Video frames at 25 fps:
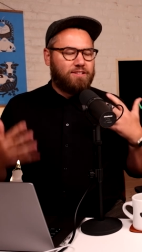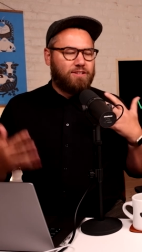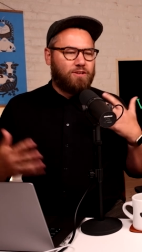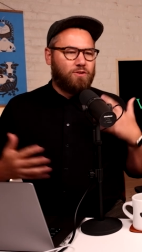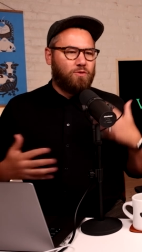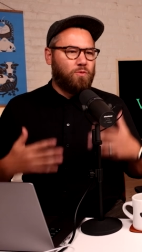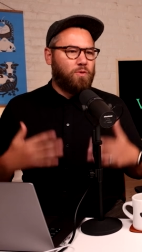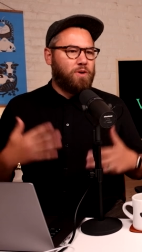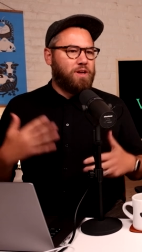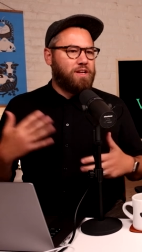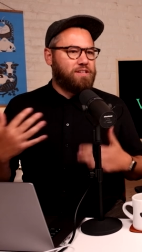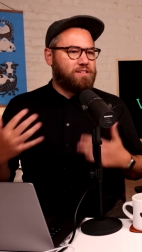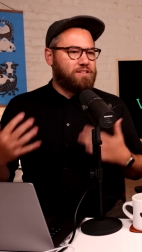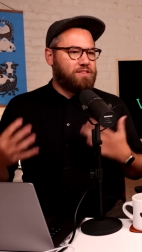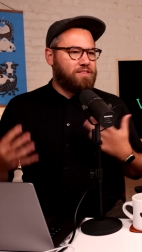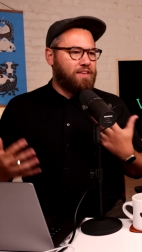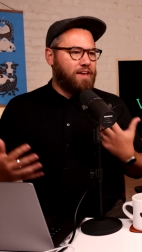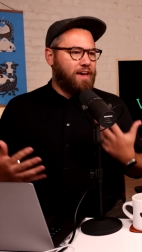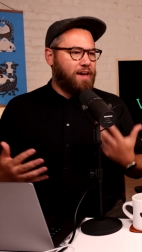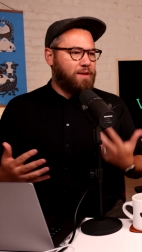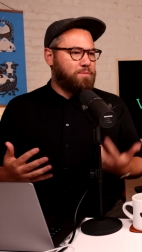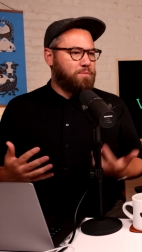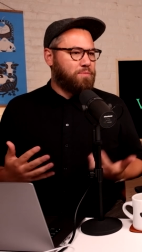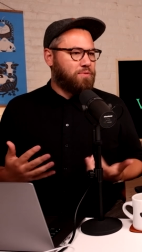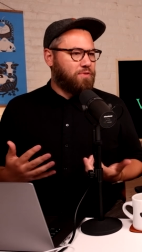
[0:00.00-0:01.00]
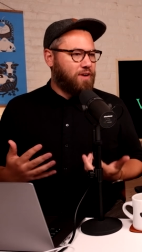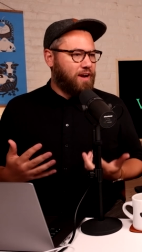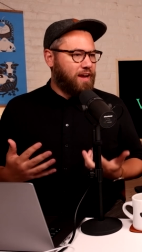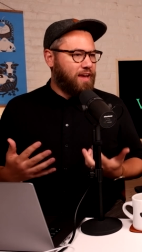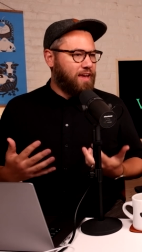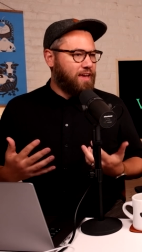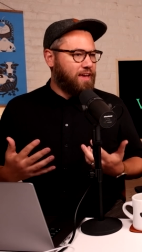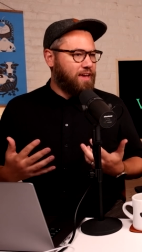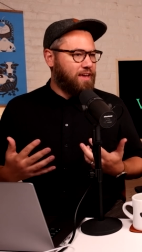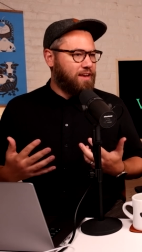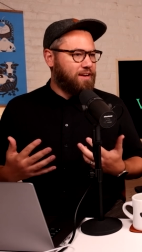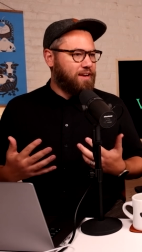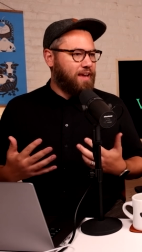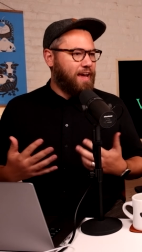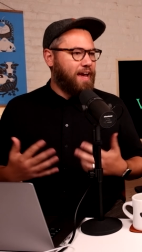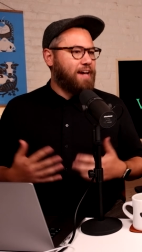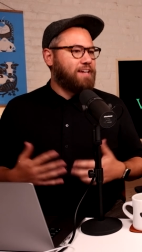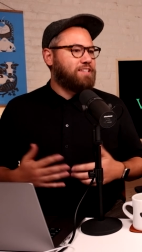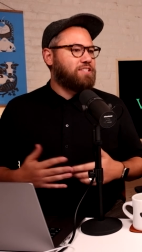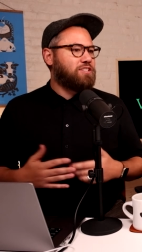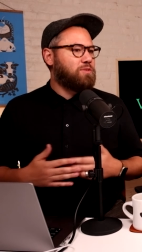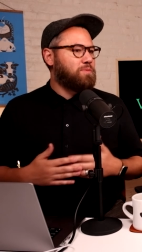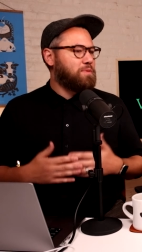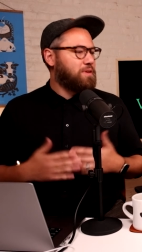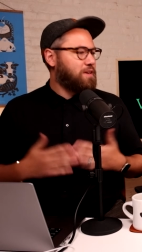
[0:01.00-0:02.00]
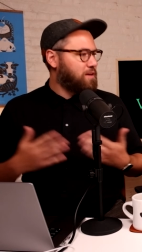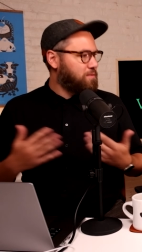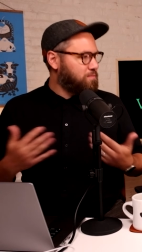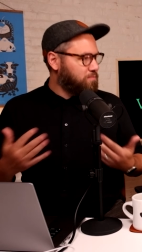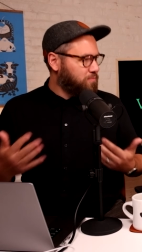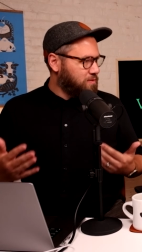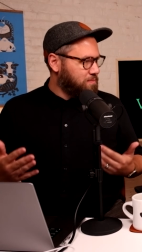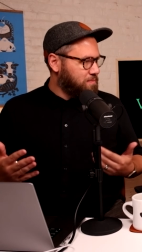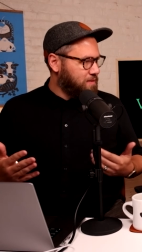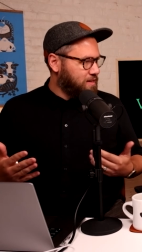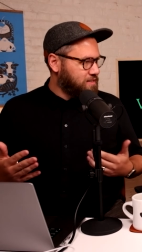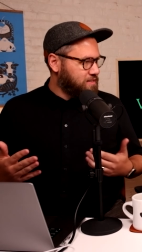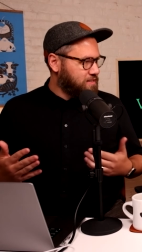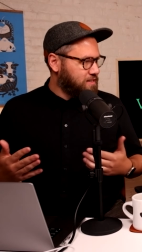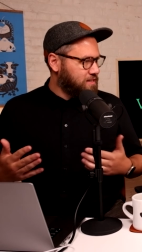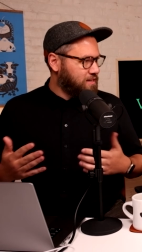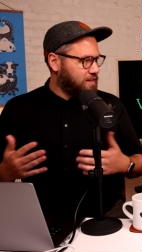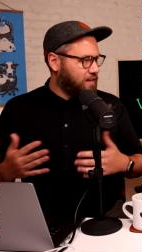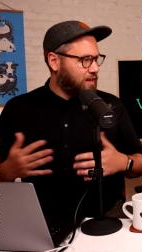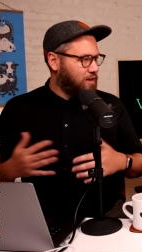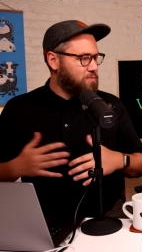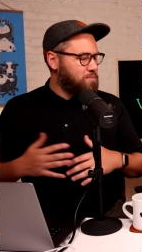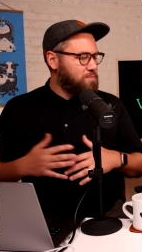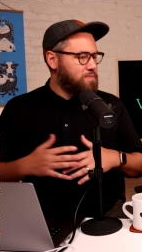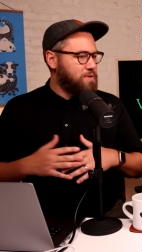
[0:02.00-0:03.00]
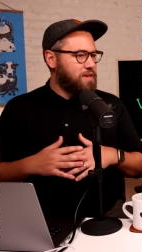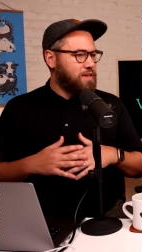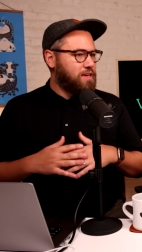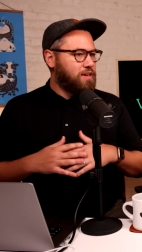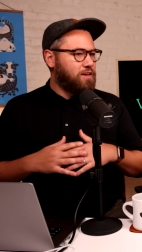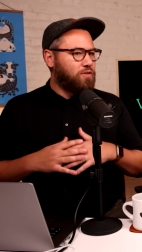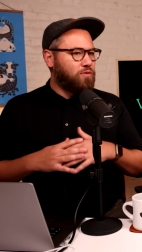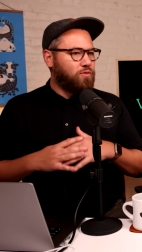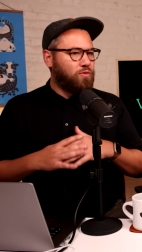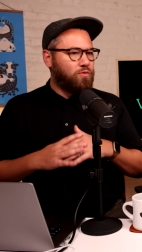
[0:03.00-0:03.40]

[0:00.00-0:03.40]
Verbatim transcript: in which that brand has to be implemented can be